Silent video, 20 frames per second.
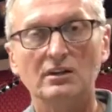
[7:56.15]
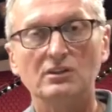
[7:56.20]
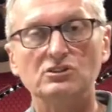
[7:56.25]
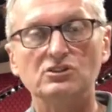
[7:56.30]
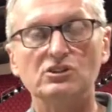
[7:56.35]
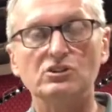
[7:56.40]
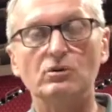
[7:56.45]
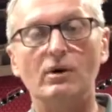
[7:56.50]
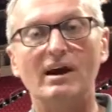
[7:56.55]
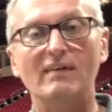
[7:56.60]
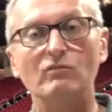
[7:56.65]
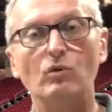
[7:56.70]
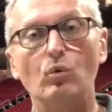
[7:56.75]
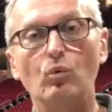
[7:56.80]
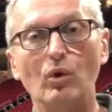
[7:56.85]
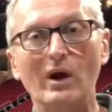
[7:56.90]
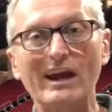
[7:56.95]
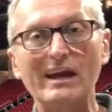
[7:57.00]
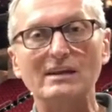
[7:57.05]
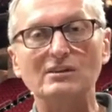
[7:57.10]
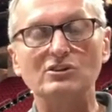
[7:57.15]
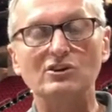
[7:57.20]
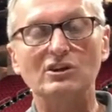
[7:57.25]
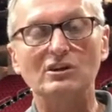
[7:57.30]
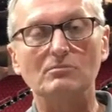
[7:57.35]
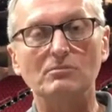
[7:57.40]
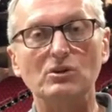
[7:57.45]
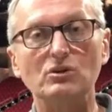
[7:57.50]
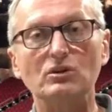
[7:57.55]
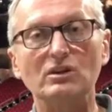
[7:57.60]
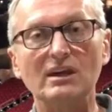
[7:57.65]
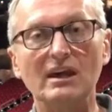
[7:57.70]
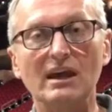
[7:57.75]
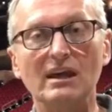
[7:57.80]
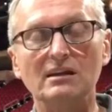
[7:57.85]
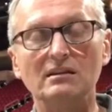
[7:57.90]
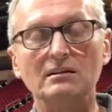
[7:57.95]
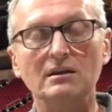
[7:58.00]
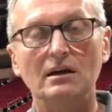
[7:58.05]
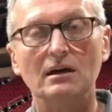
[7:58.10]
Do you have a way to
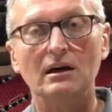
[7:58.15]
communicate